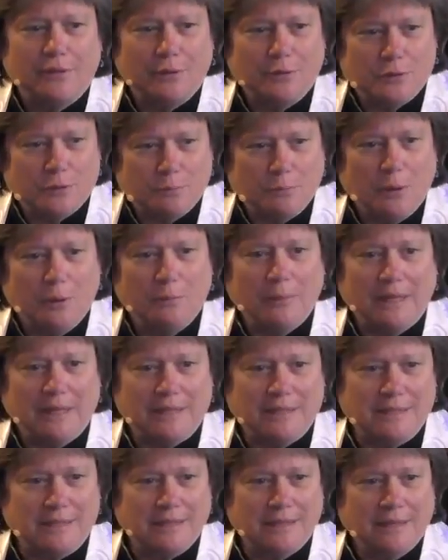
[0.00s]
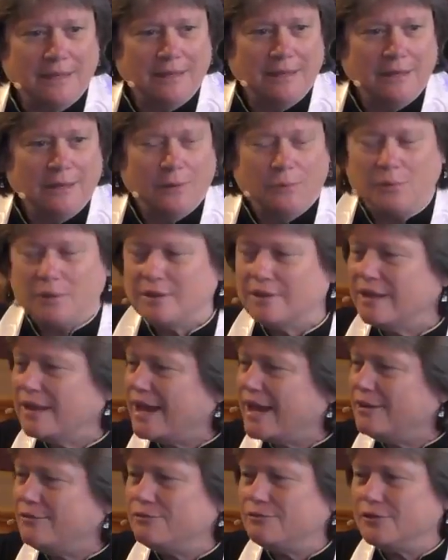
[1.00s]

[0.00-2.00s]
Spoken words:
those moments when life